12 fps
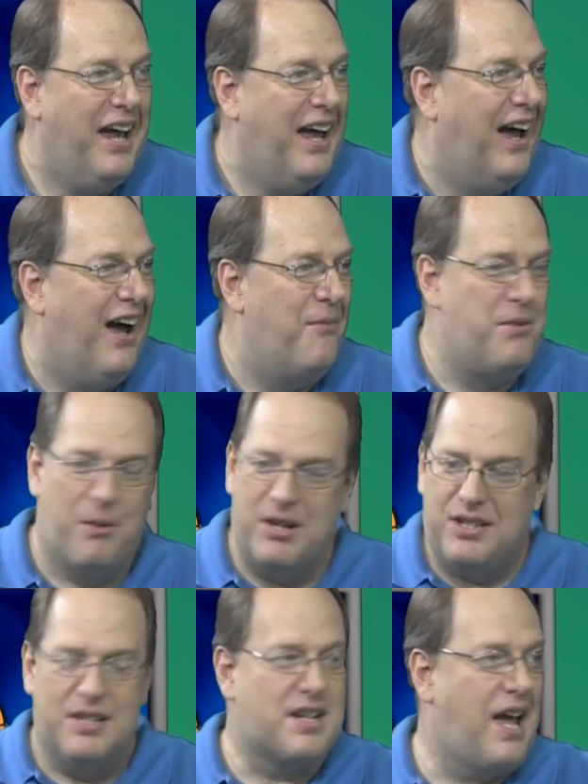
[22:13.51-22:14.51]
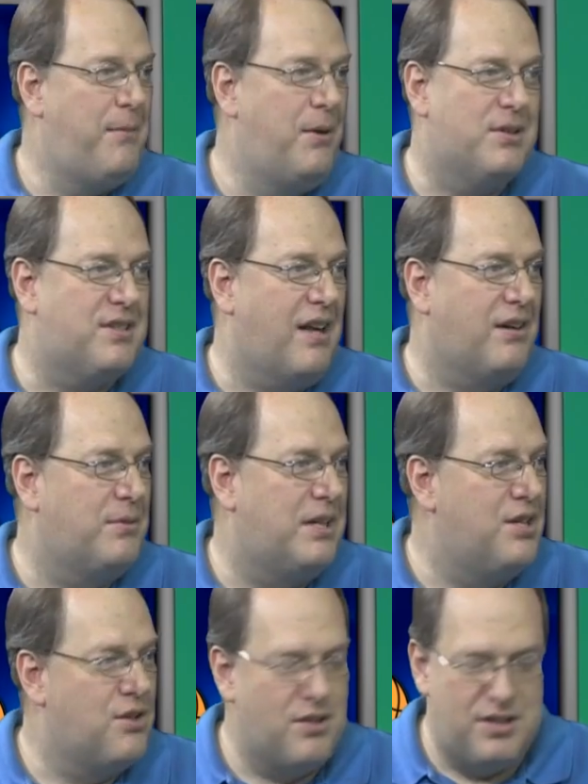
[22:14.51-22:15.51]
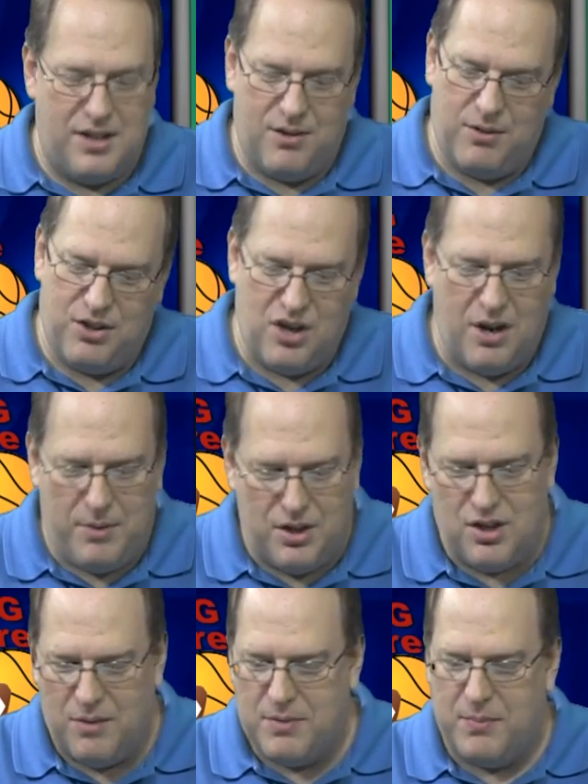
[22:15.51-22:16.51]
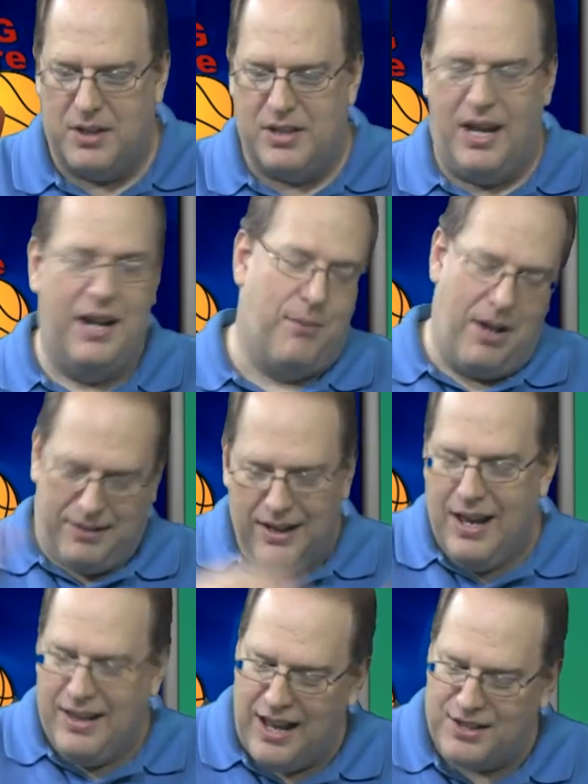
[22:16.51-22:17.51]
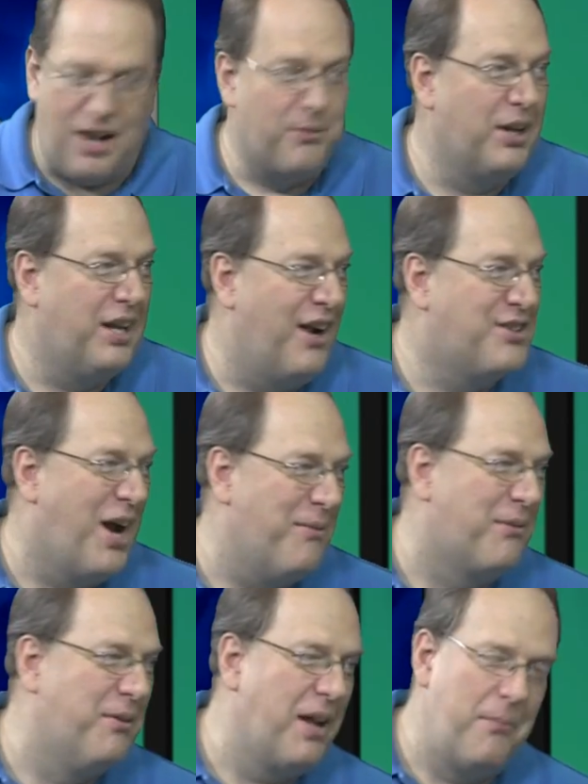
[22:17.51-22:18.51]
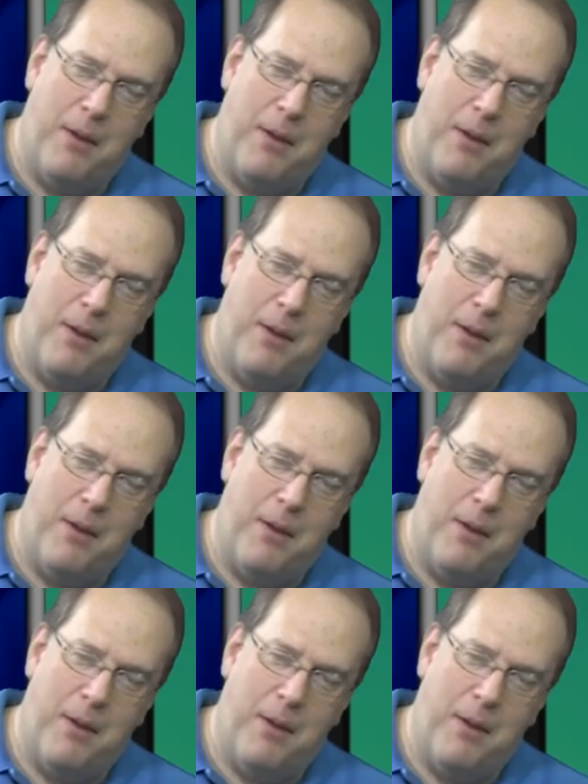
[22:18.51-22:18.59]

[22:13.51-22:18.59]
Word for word: Um, the rest of the time he was saddled with injuries and didn't win championships. But uh, anyway, that's not really our topic for today. Yeah.